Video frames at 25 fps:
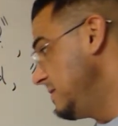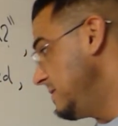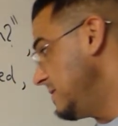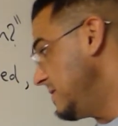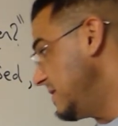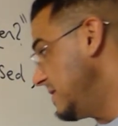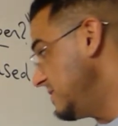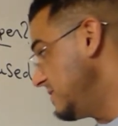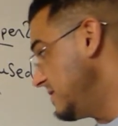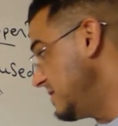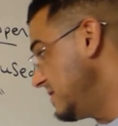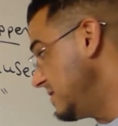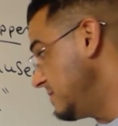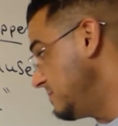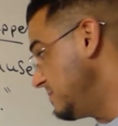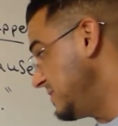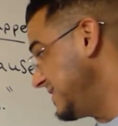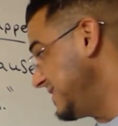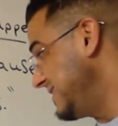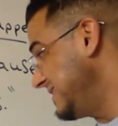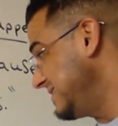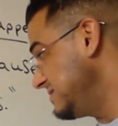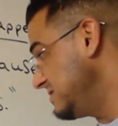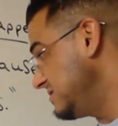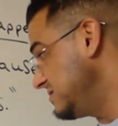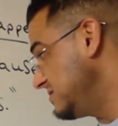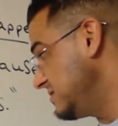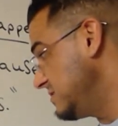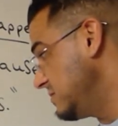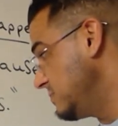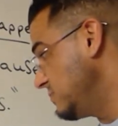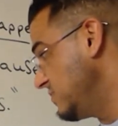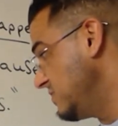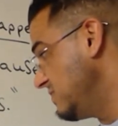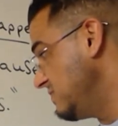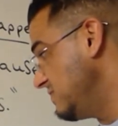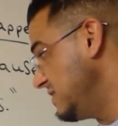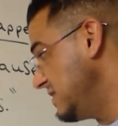And then because it's an
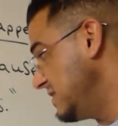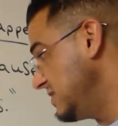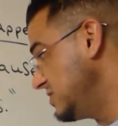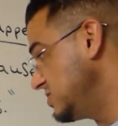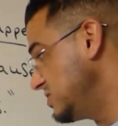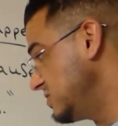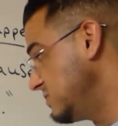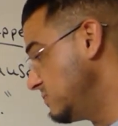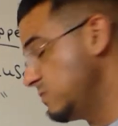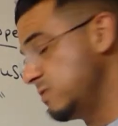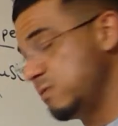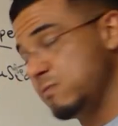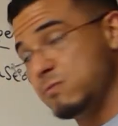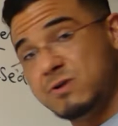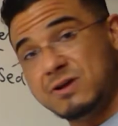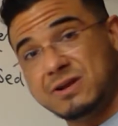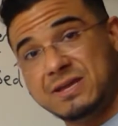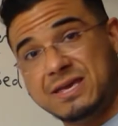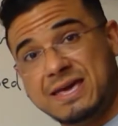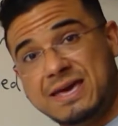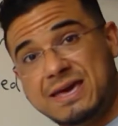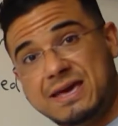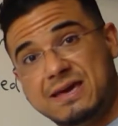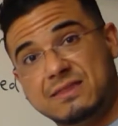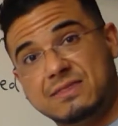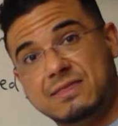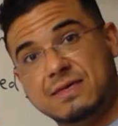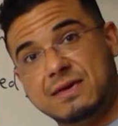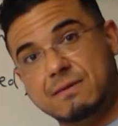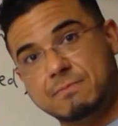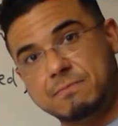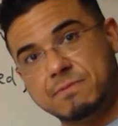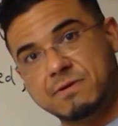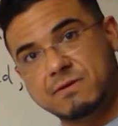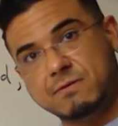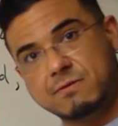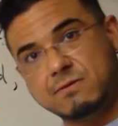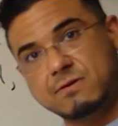abbreviation, we want to add that
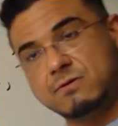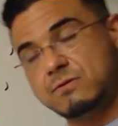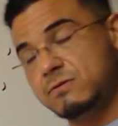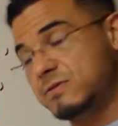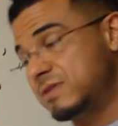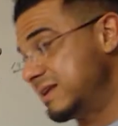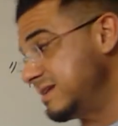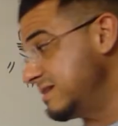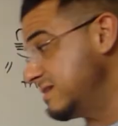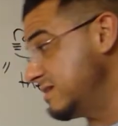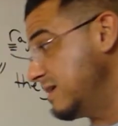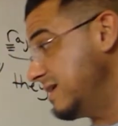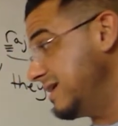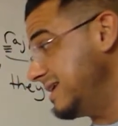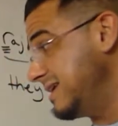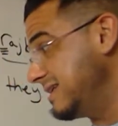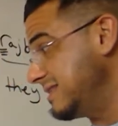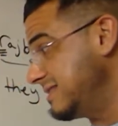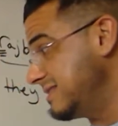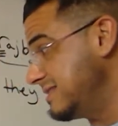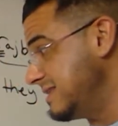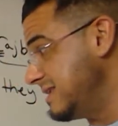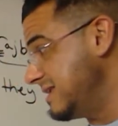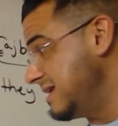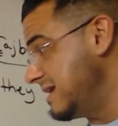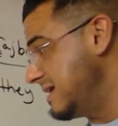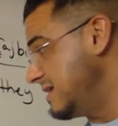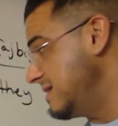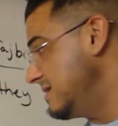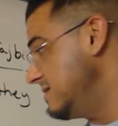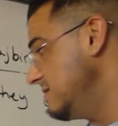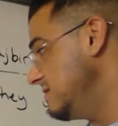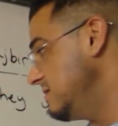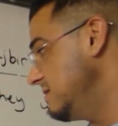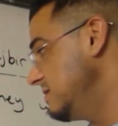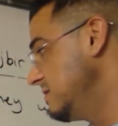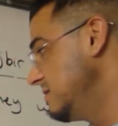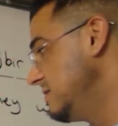period or that dot at the
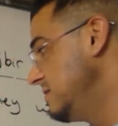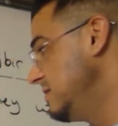end.